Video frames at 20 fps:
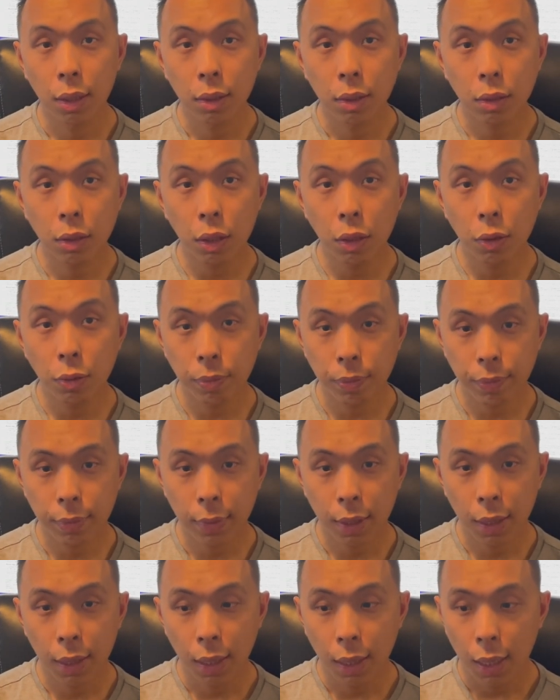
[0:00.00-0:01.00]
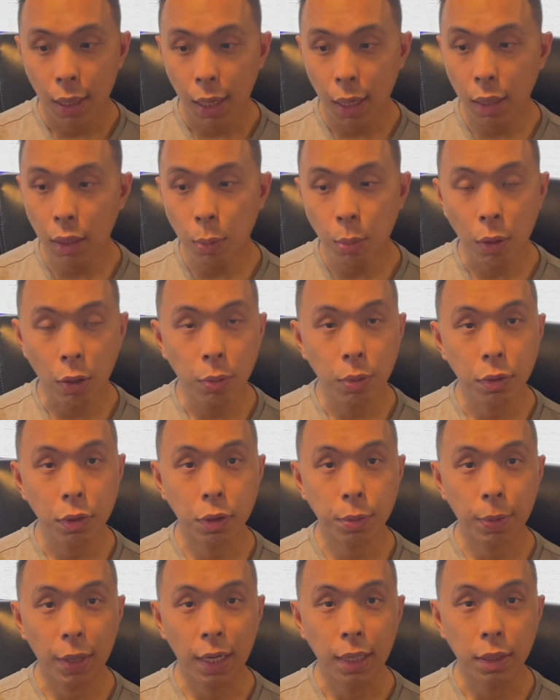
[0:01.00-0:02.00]
So in the mobile
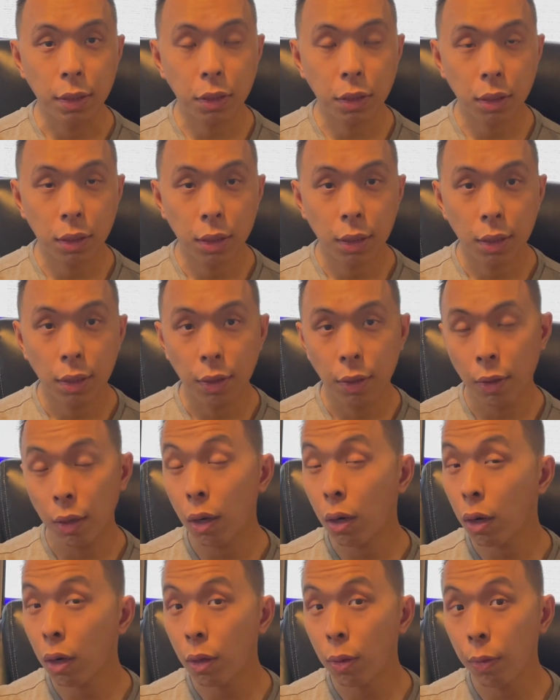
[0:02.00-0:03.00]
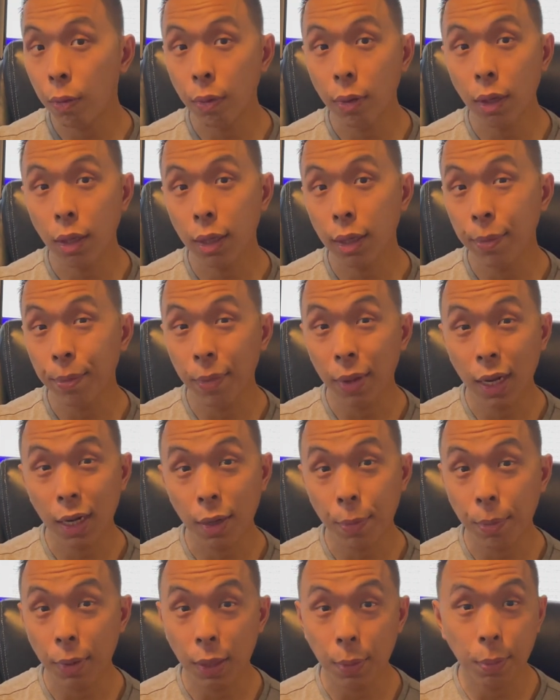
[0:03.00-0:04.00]
space, there aren't really
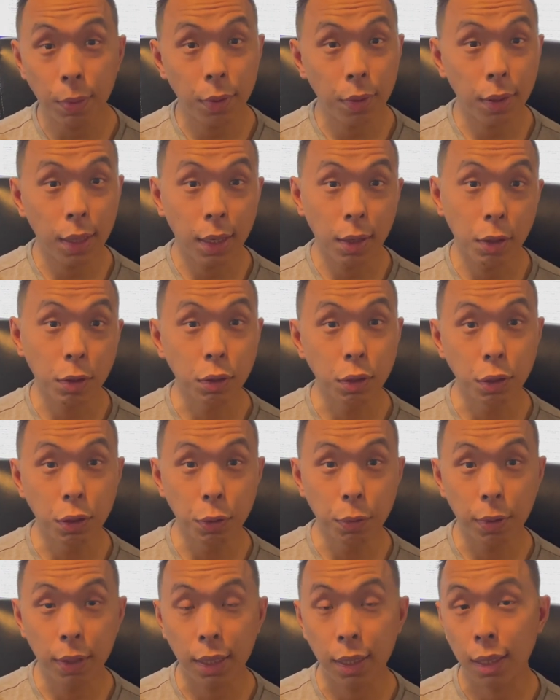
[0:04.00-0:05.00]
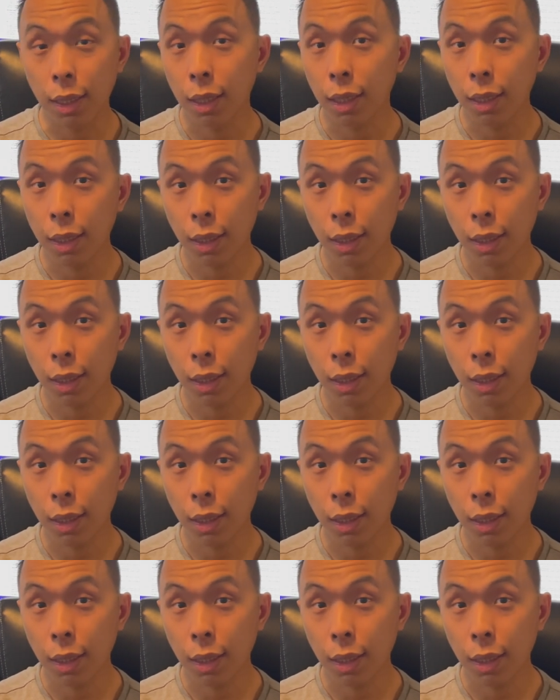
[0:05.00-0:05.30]
many people that are doing,